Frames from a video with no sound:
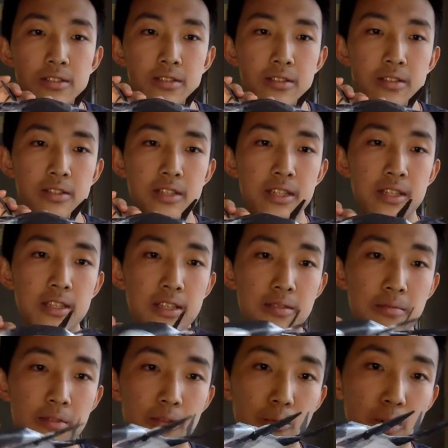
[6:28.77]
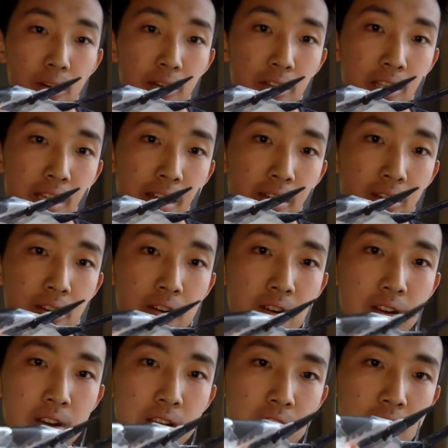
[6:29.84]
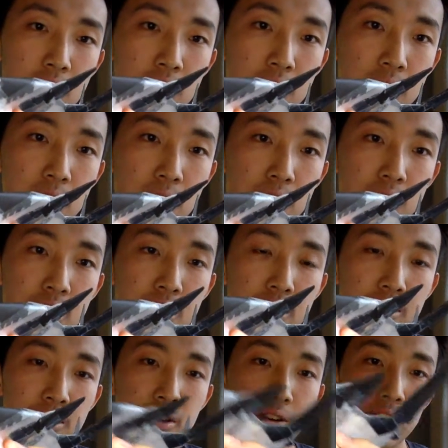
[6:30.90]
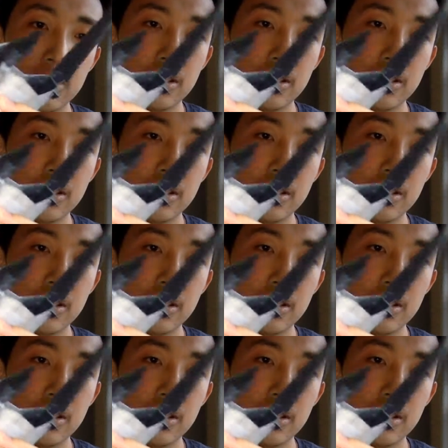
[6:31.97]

And you can see some of the wear and tear on the nose here,